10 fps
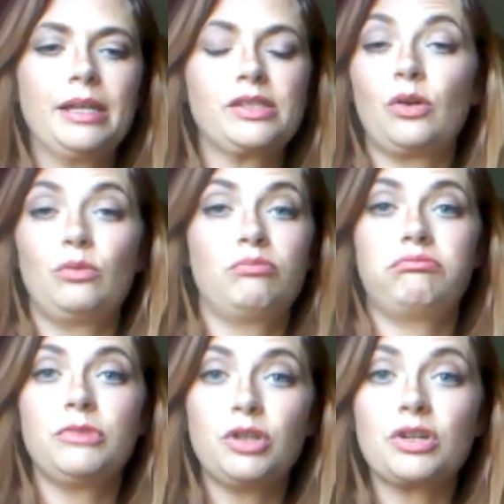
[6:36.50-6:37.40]
So
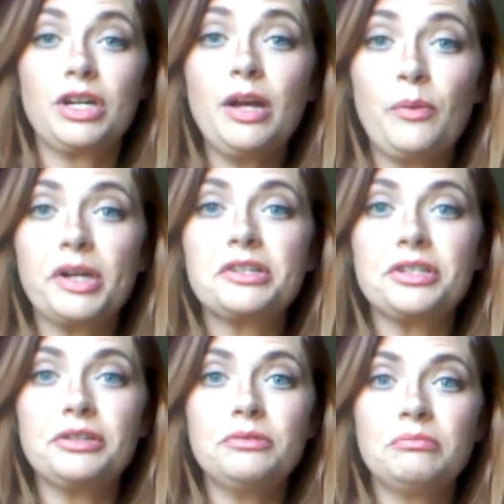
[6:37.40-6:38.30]
you're good at what you
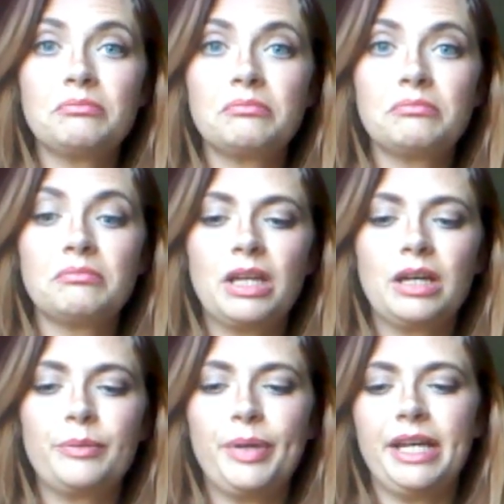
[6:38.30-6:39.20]
do,
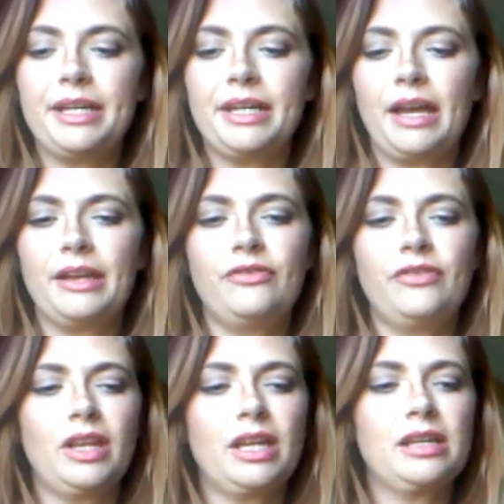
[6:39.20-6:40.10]
but I
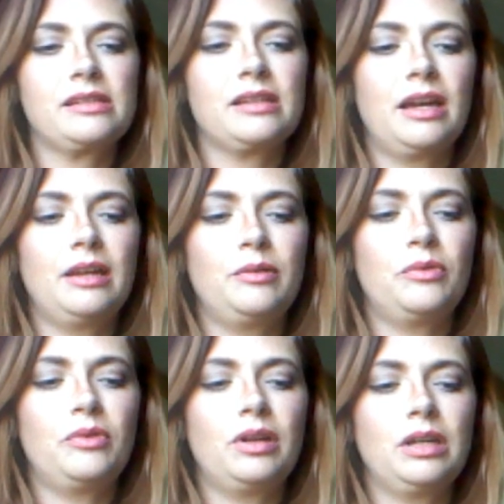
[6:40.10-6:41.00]
feel like it's not
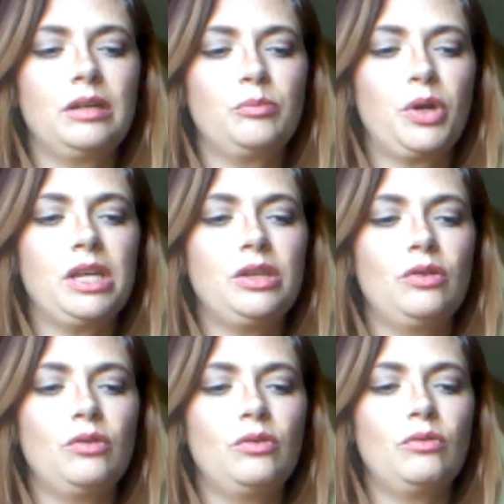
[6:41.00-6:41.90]
bringing
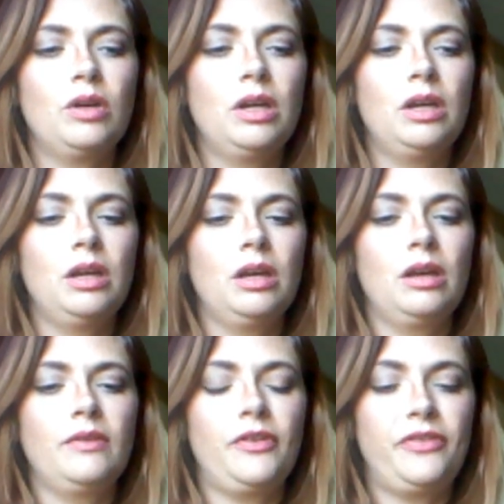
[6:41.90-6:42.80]
you
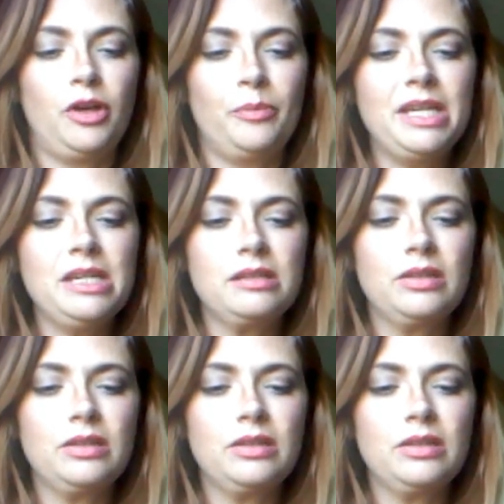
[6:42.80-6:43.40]
fulfillment,